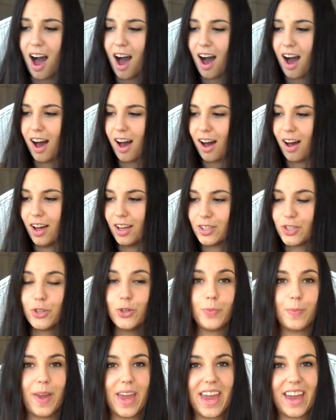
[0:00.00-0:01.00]
Uh,
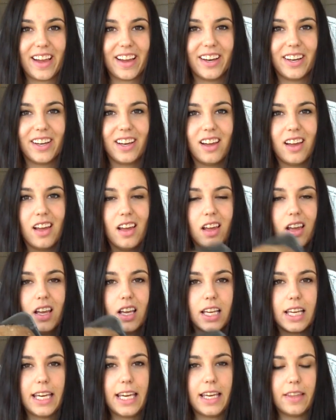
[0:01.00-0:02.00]
to make
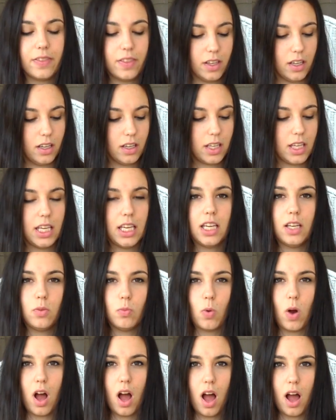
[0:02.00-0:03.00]
the
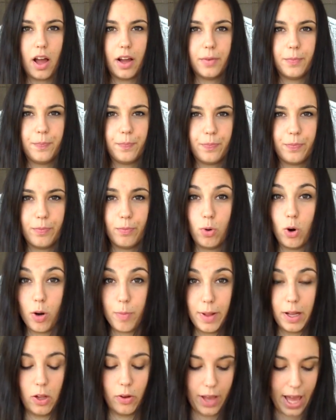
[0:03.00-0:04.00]
quinoa
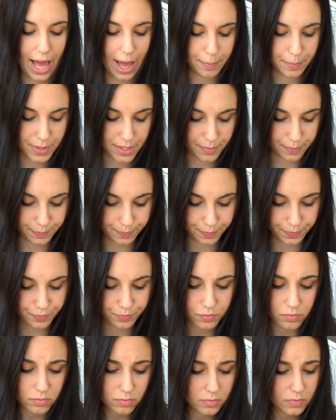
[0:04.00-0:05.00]
portobello caps.
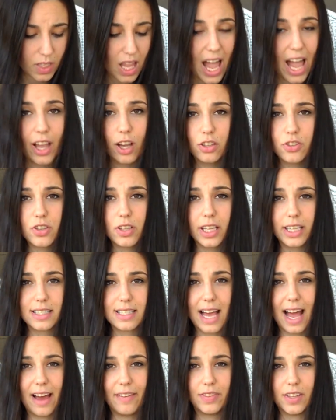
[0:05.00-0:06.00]
I also like
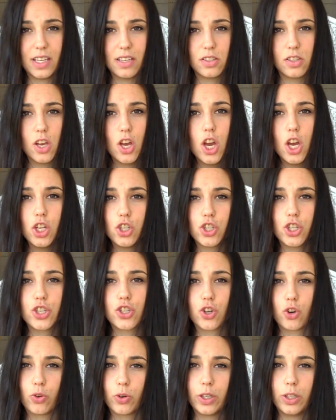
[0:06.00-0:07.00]
to have these
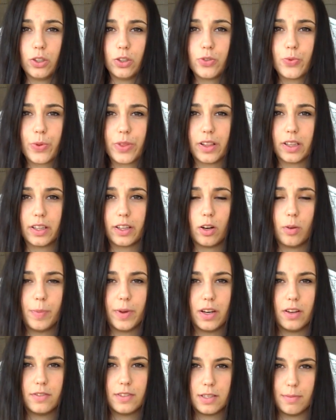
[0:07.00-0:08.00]
just grilled with a little
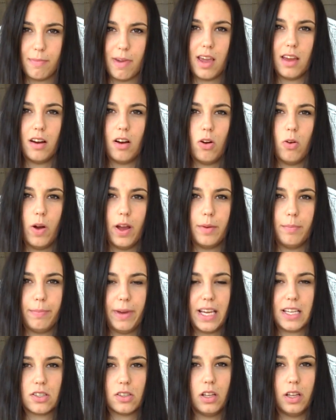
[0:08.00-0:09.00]
bit of tomato and
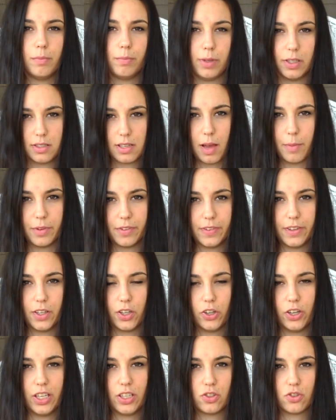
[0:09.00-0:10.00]
basil and balsamic
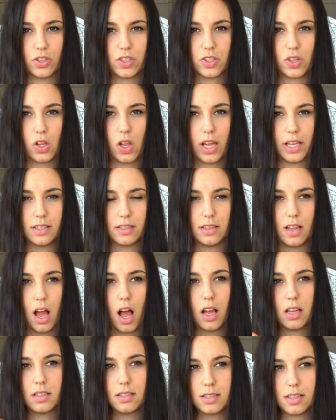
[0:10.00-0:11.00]
vinaigrette drizzle and
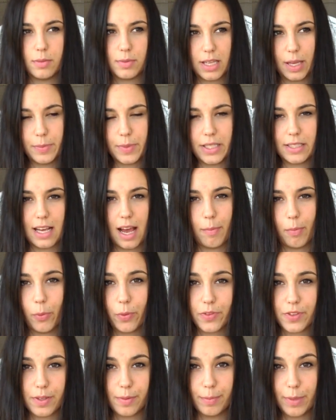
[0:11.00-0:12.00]
sometimes I top it
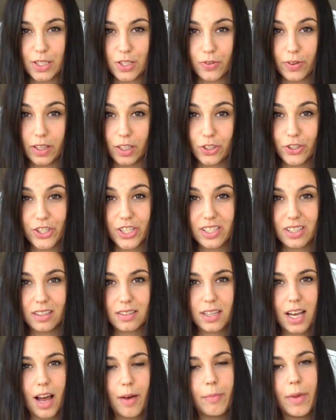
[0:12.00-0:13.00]
with some mozzarella cheese
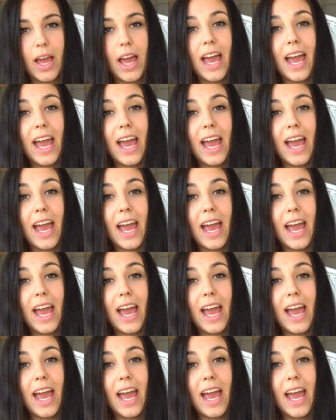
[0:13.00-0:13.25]
on top.